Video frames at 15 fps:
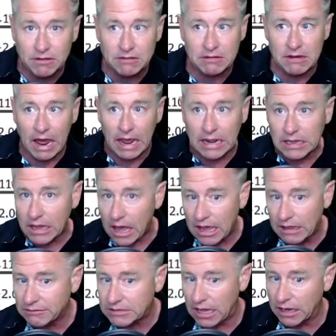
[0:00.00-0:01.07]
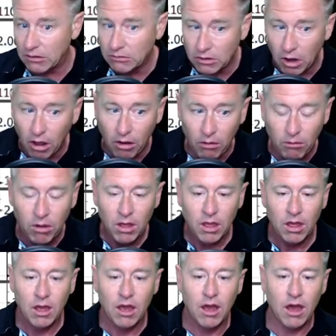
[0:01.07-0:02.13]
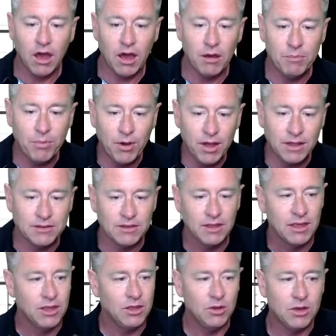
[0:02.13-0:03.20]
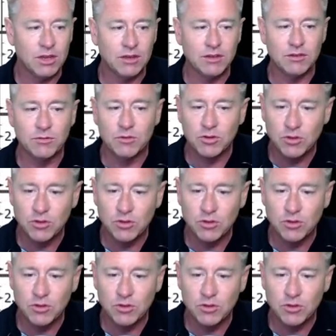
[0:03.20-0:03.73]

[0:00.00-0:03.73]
its nine lives, I don't know. Uh, but you can